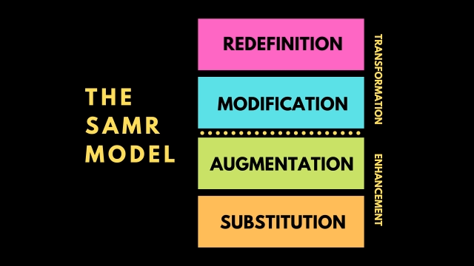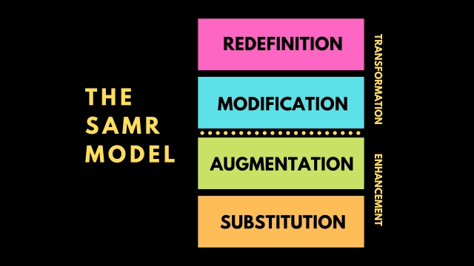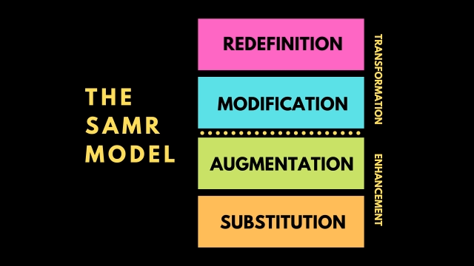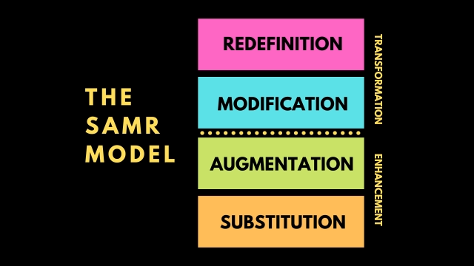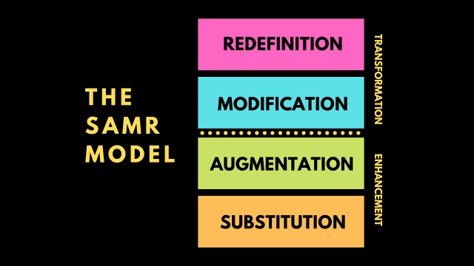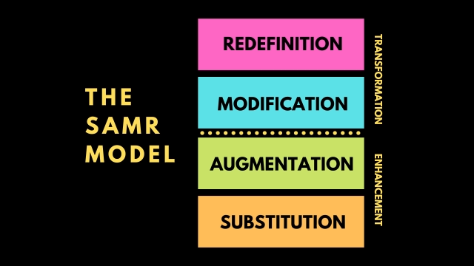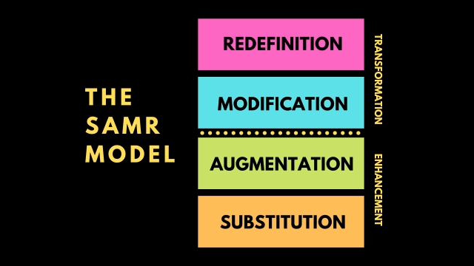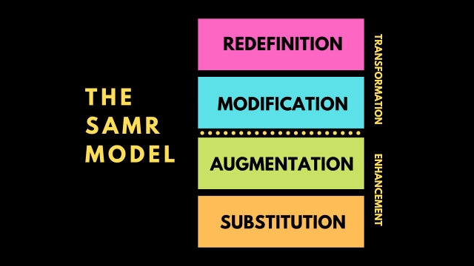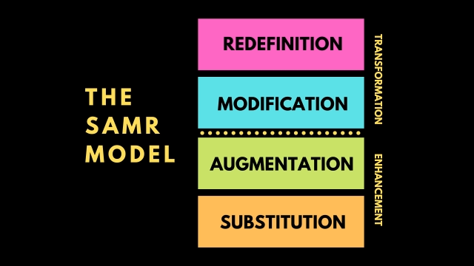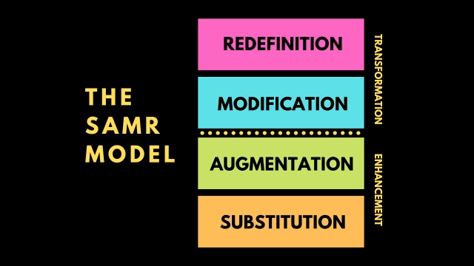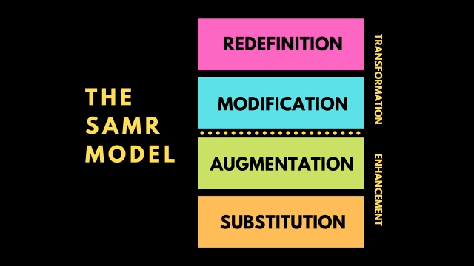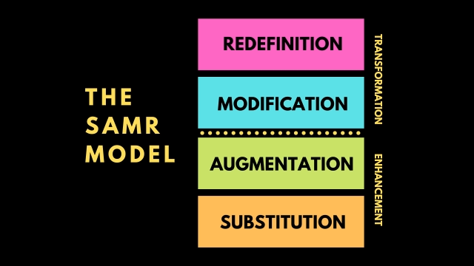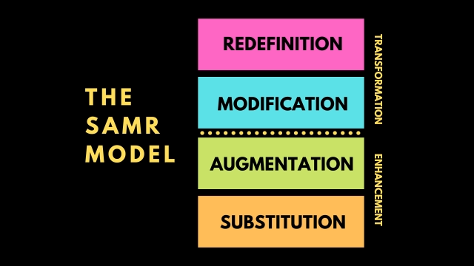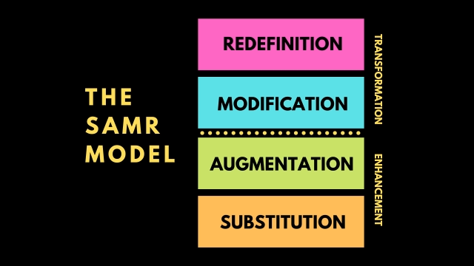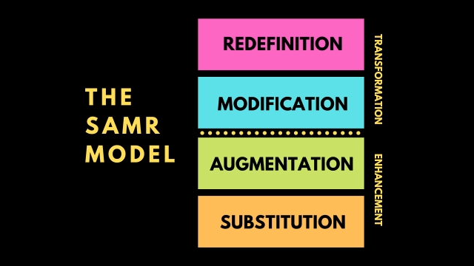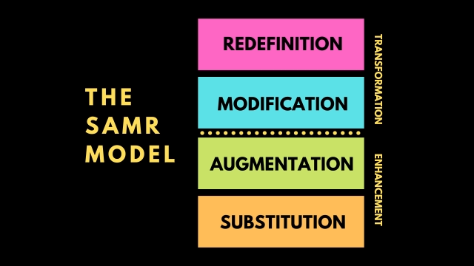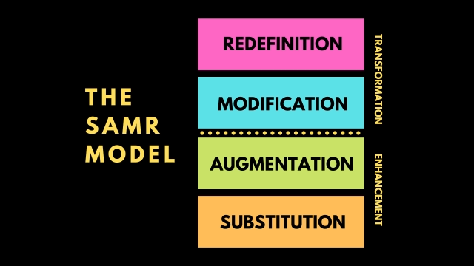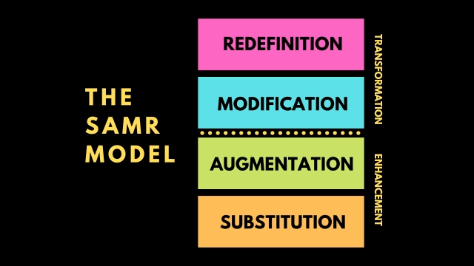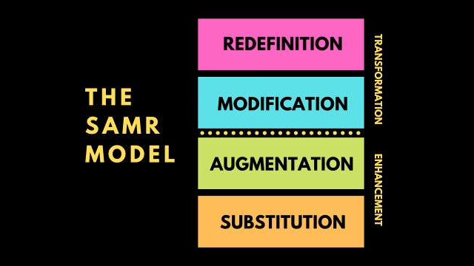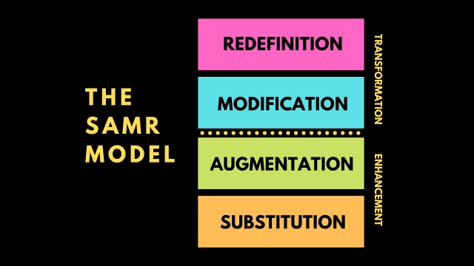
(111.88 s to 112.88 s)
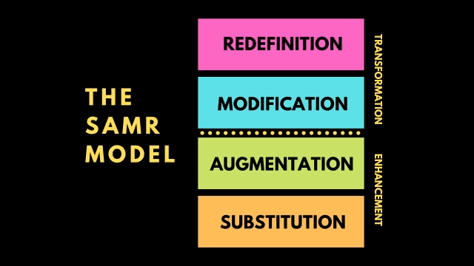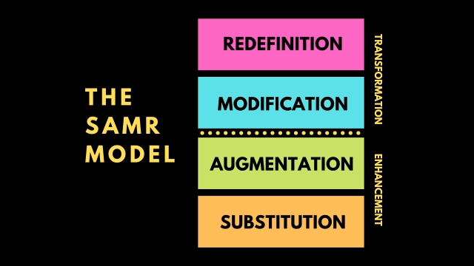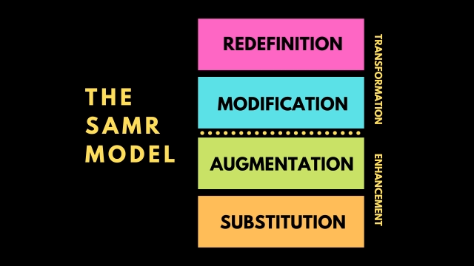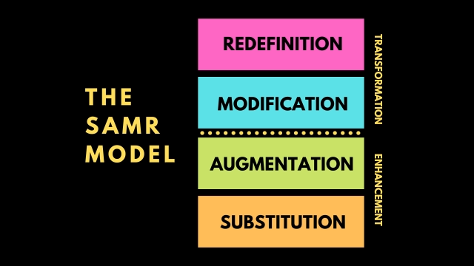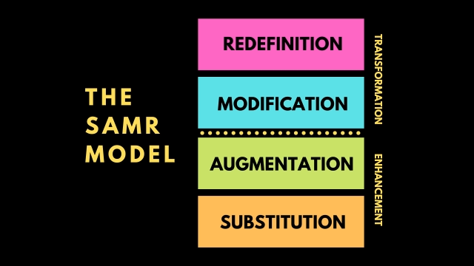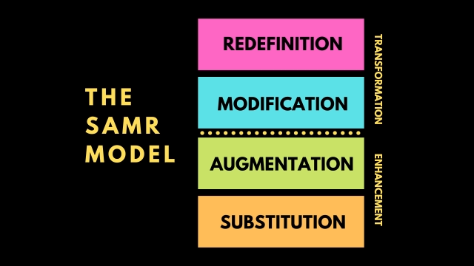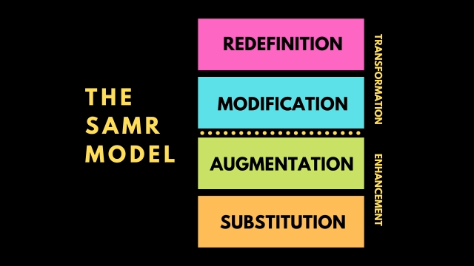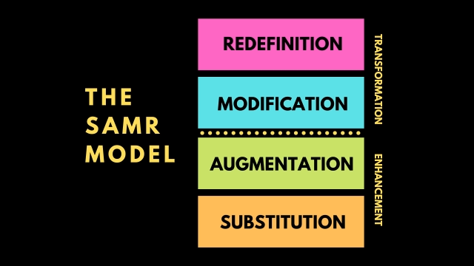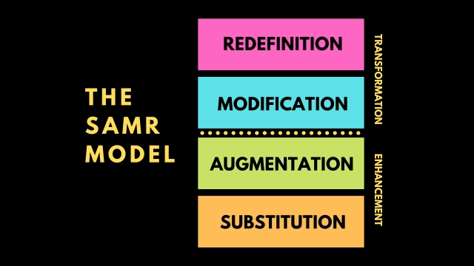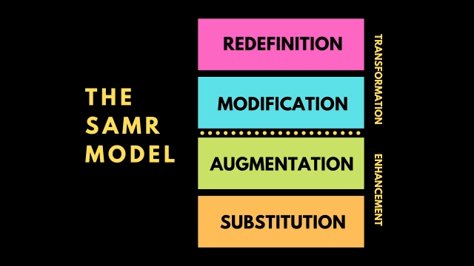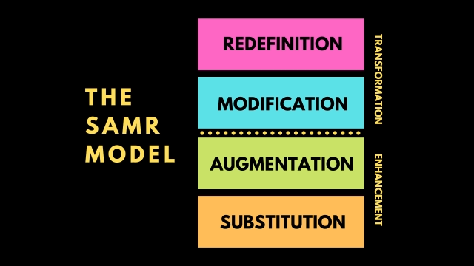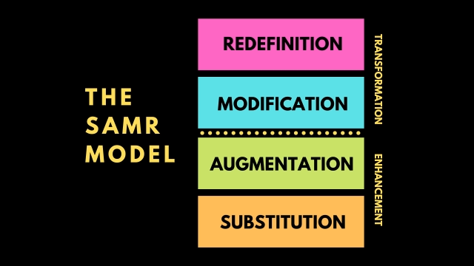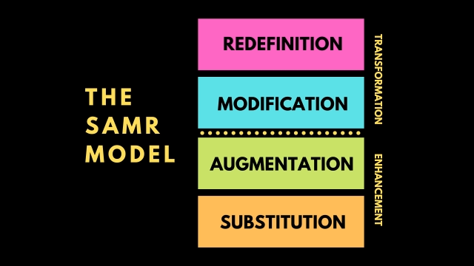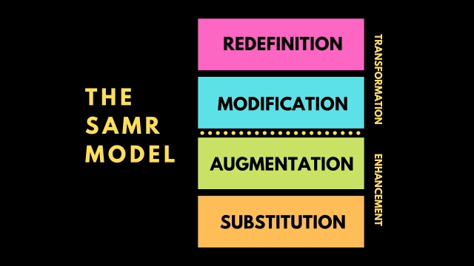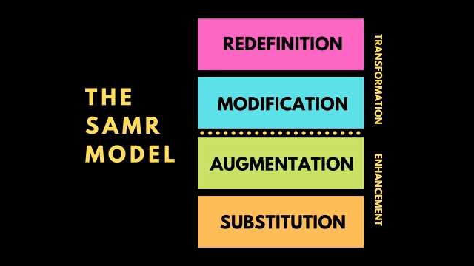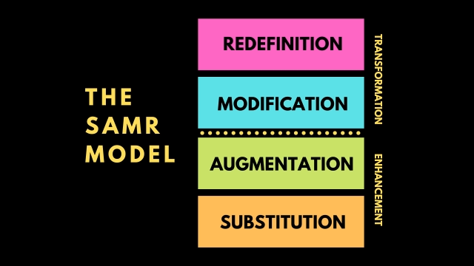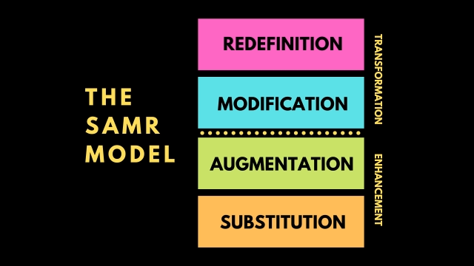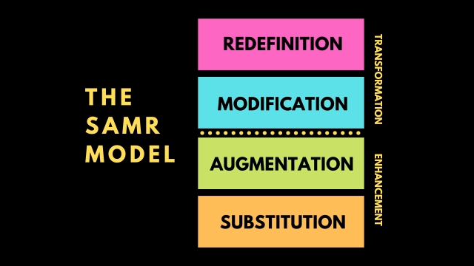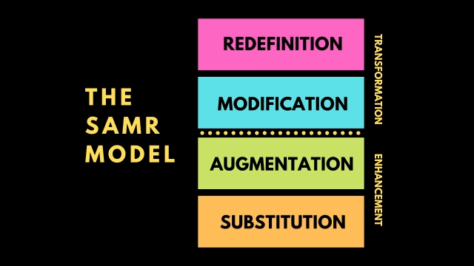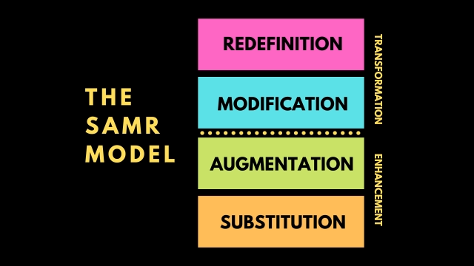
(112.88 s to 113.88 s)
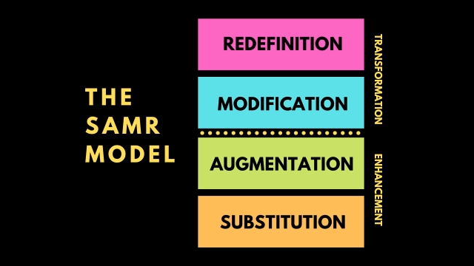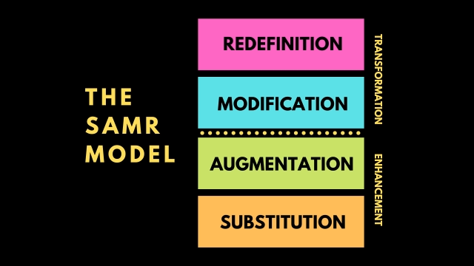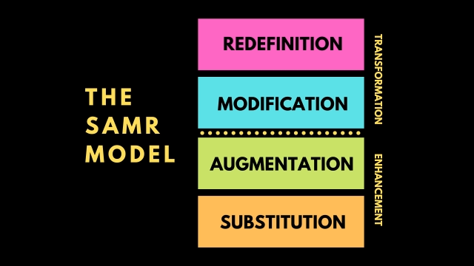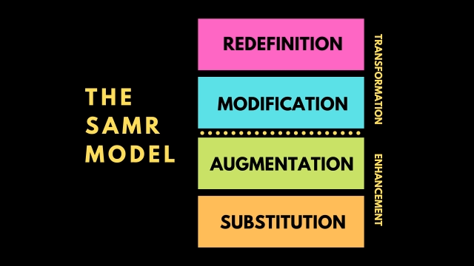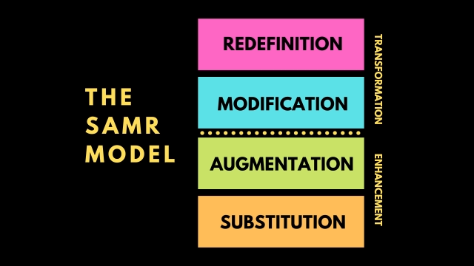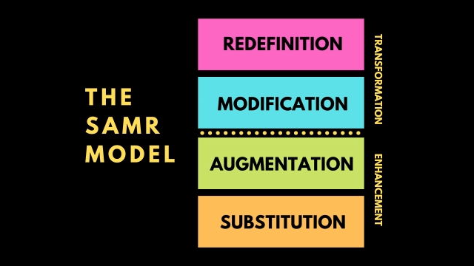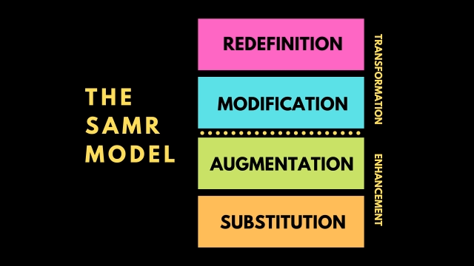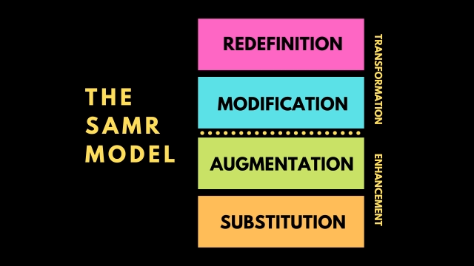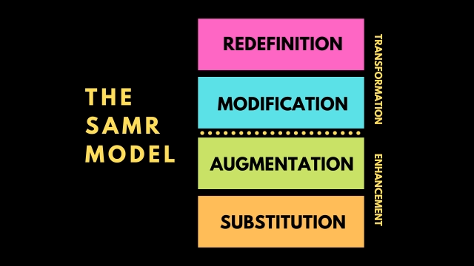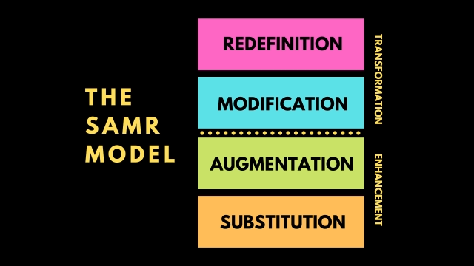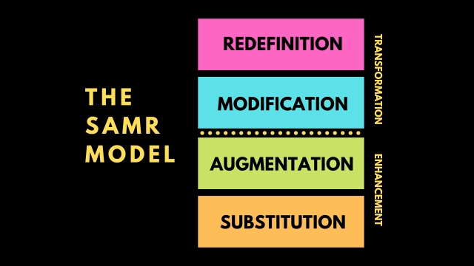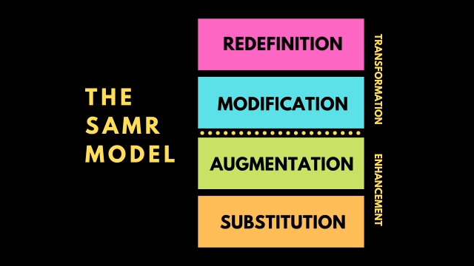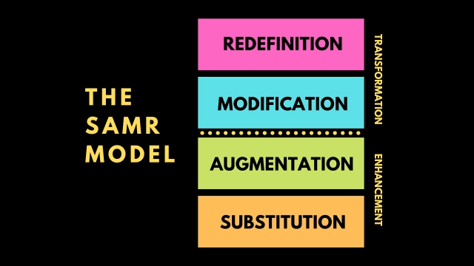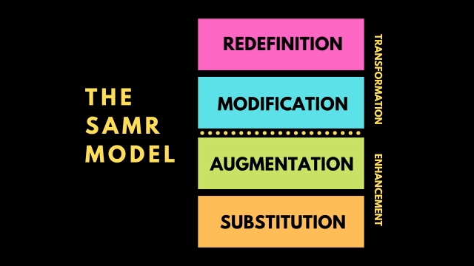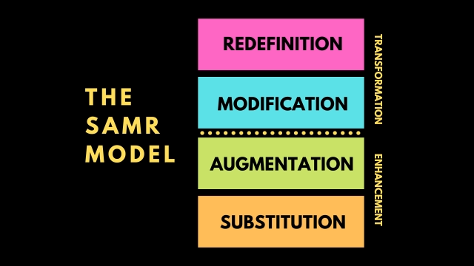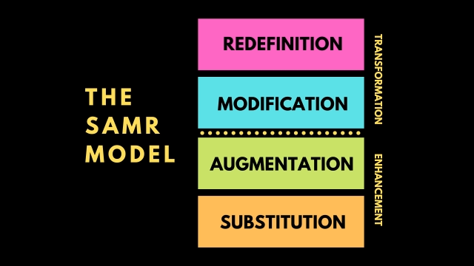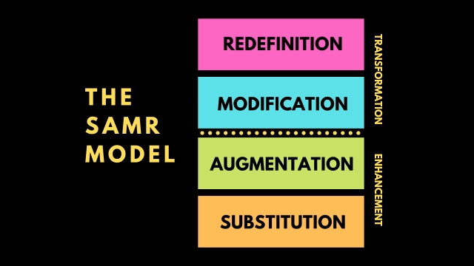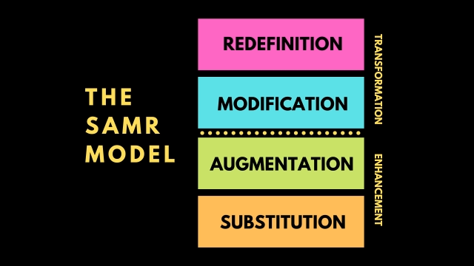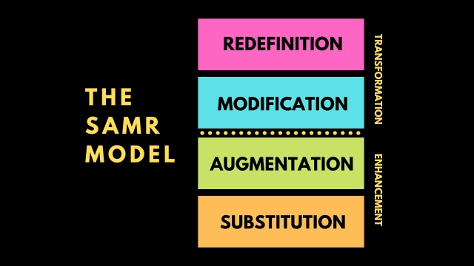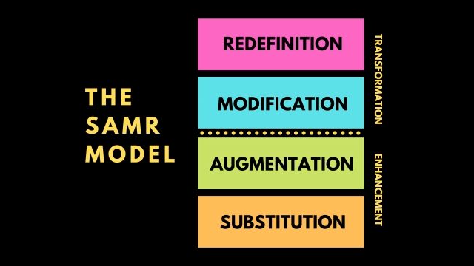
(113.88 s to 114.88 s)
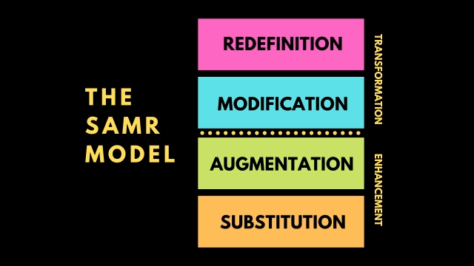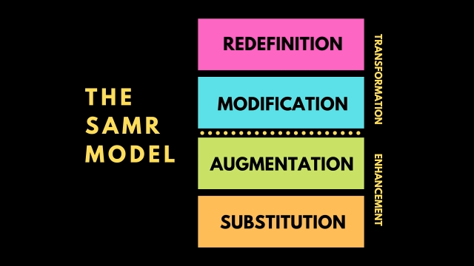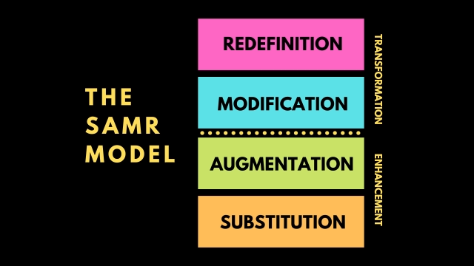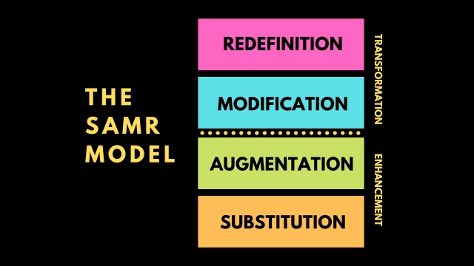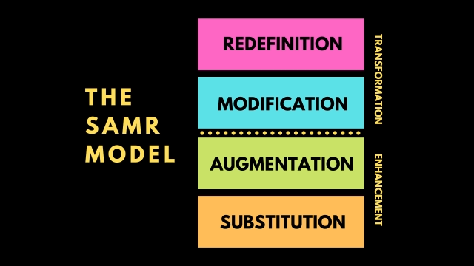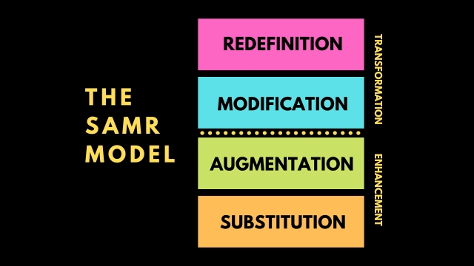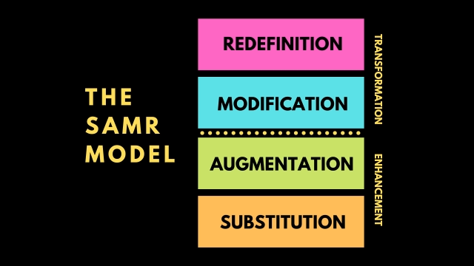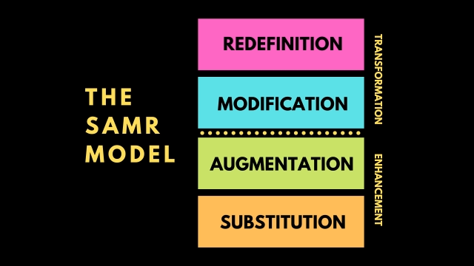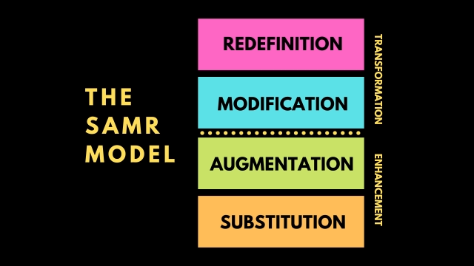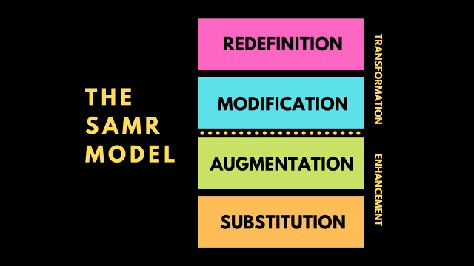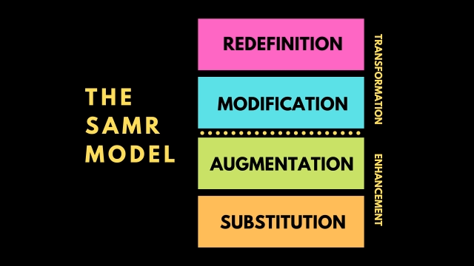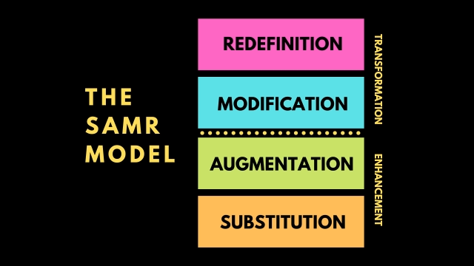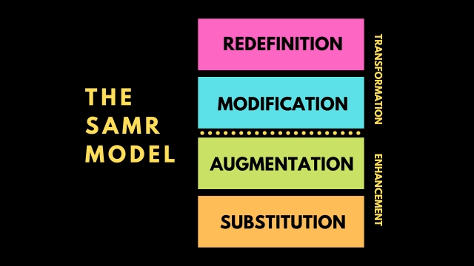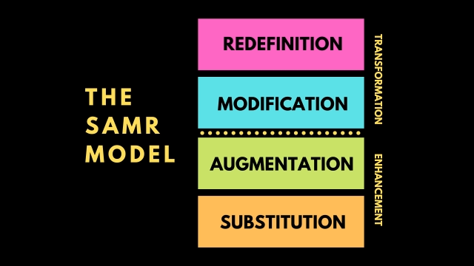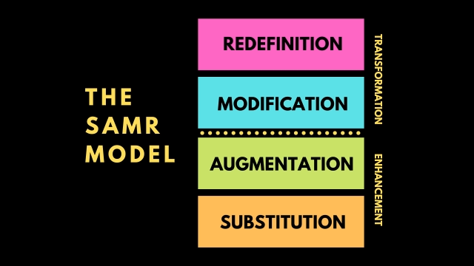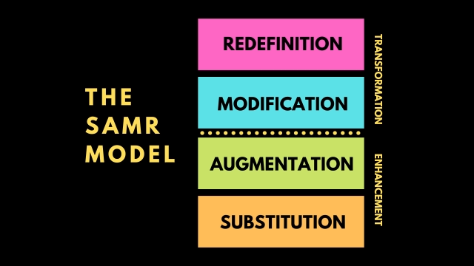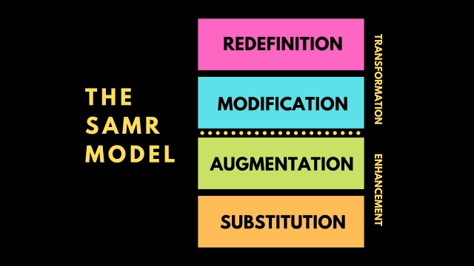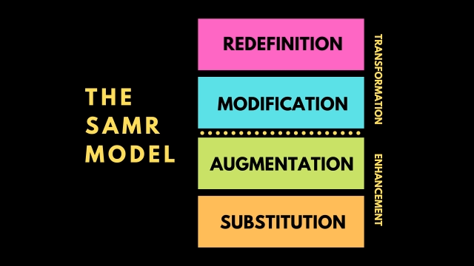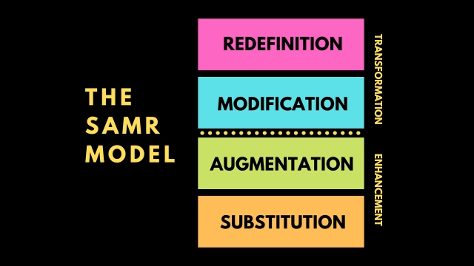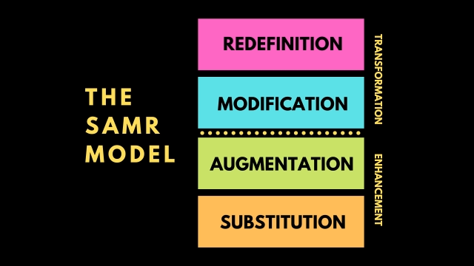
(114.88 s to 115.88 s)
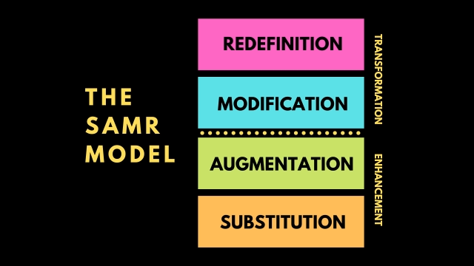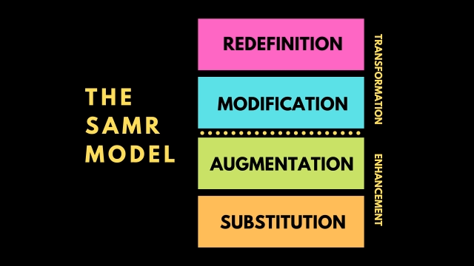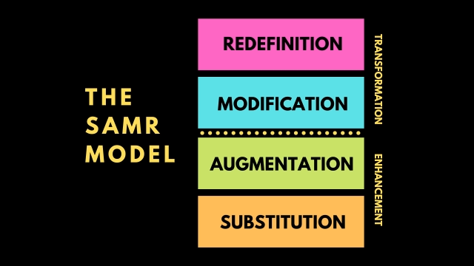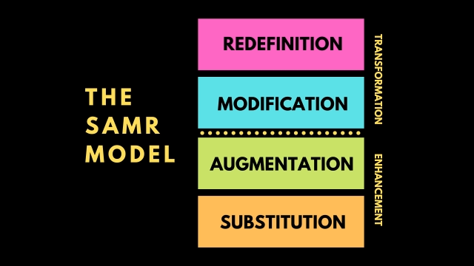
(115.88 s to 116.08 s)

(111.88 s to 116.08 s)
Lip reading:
[unreadable: no face in view]